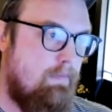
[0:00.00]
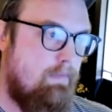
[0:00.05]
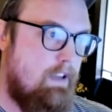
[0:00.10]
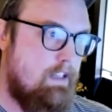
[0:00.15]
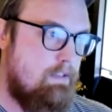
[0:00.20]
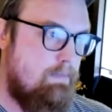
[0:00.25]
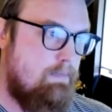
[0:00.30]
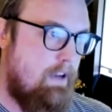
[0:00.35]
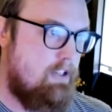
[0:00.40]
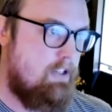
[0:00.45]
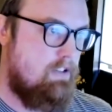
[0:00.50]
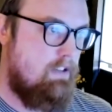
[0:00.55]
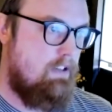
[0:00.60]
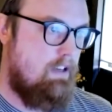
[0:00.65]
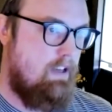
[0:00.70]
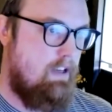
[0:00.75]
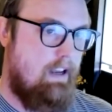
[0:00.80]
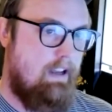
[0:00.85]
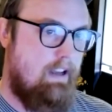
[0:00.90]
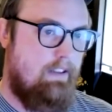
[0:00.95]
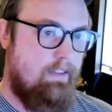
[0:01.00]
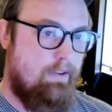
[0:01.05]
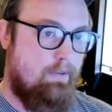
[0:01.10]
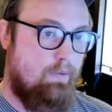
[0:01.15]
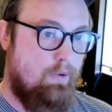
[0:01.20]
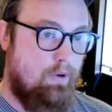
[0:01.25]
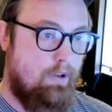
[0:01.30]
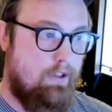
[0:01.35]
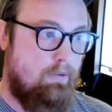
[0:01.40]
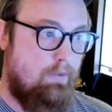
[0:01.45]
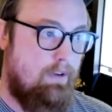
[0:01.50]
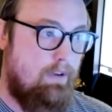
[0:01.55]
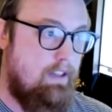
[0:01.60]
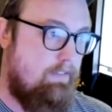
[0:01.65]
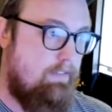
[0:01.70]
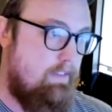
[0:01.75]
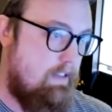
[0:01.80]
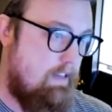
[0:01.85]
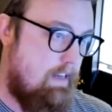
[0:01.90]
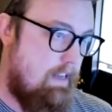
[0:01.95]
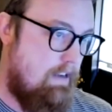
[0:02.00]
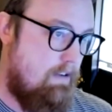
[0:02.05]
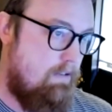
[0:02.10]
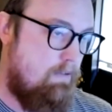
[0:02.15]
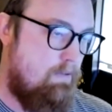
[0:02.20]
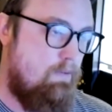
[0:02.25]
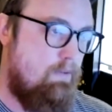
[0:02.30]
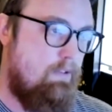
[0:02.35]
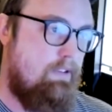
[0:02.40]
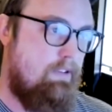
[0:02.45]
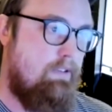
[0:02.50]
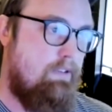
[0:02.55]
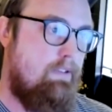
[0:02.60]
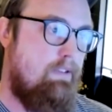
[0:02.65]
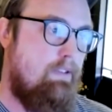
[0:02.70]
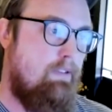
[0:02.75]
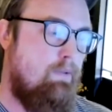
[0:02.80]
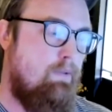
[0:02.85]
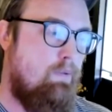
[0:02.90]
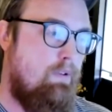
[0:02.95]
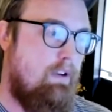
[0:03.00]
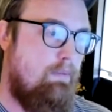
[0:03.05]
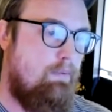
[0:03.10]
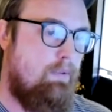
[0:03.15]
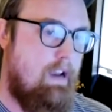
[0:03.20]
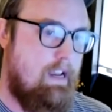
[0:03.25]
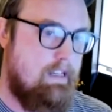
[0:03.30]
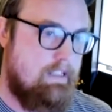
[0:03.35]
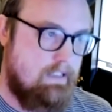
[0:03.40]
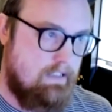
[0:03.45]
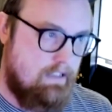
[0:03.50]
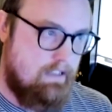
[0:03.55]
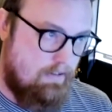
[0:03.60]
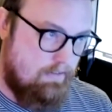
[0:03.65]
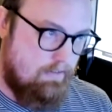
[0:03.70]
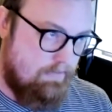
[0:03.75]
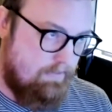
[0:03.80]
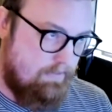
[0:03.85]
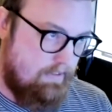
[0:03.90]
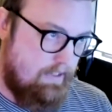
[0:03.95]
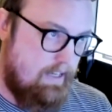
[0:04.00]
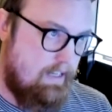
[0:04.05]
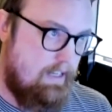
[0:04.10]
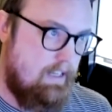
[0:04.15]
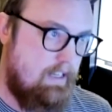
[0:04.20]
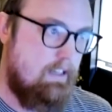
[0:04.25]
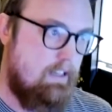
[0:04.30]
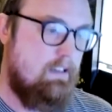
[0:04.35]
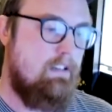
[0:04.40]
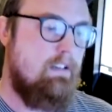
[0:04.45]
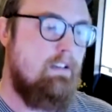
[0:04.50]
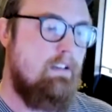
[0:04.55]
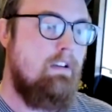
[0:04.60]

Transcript: Especially in the world that we live in now, with the way prices are inflating,